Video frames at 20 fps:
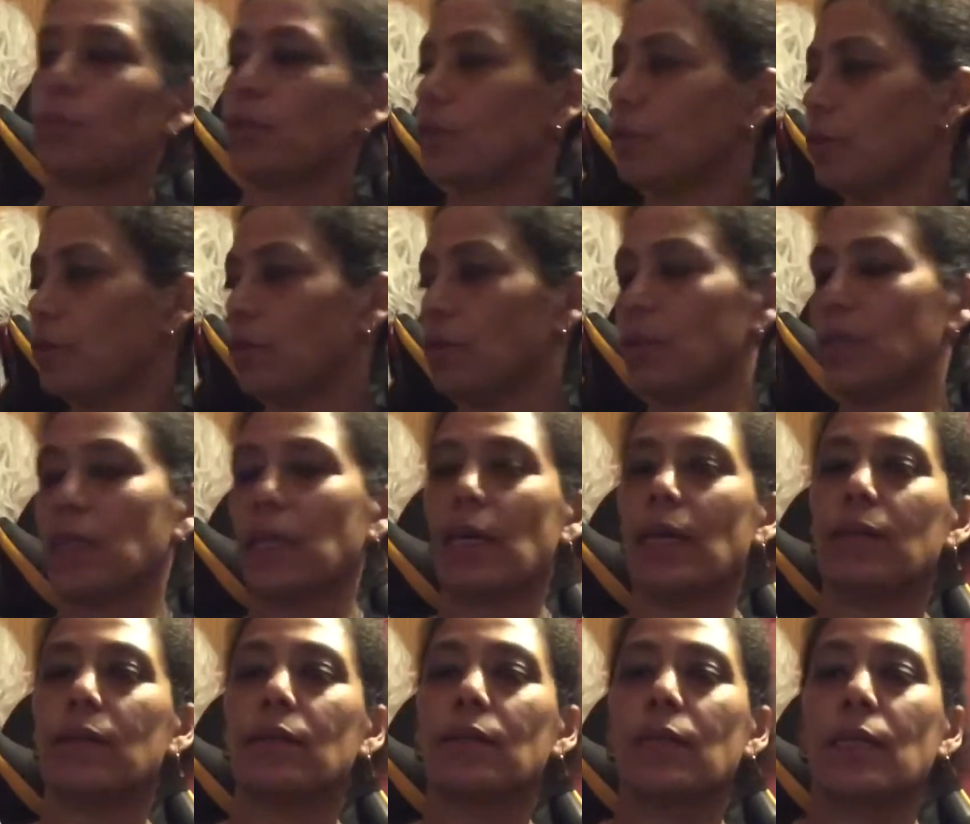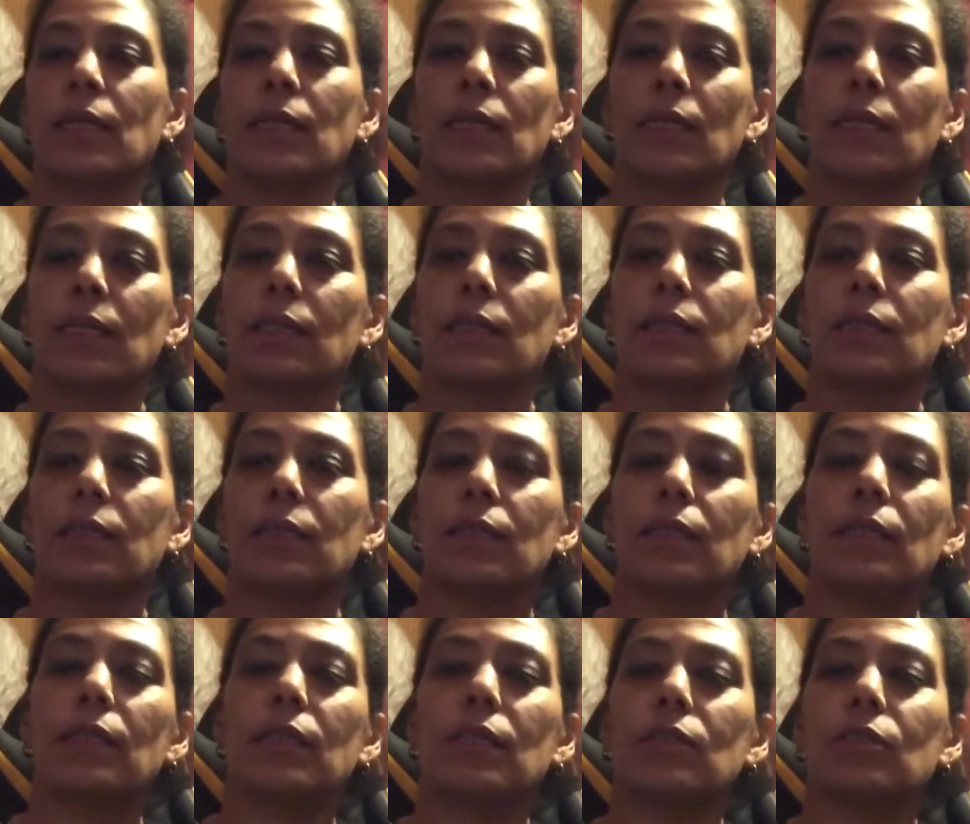the door of the cat.
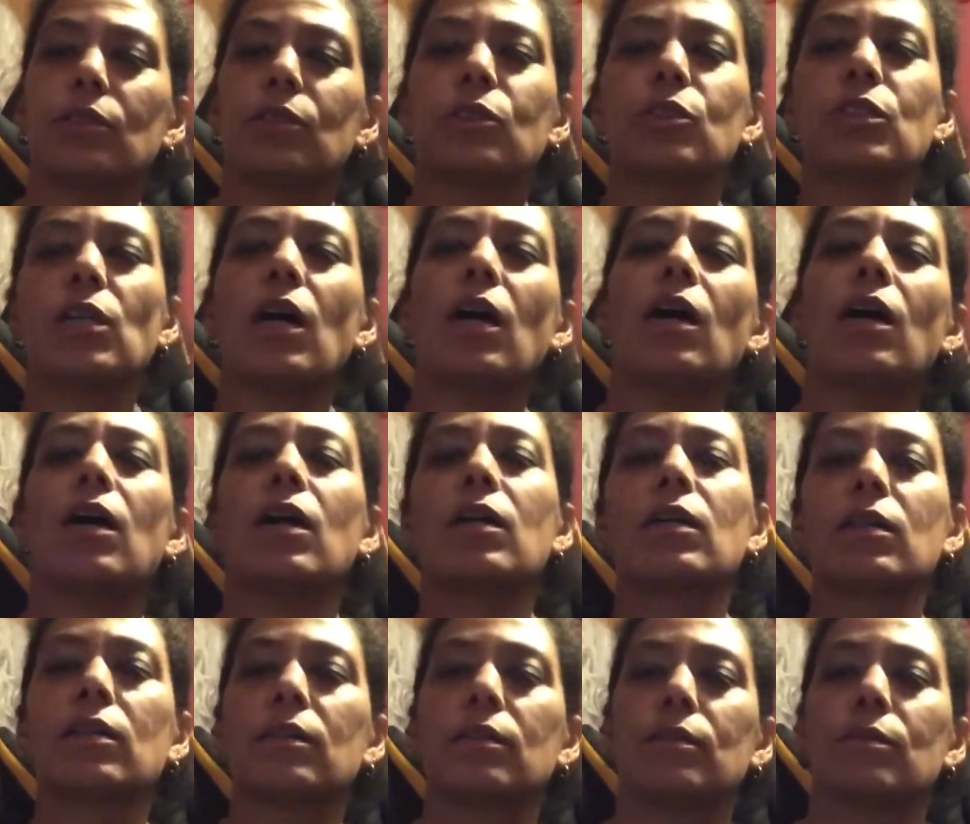It's dark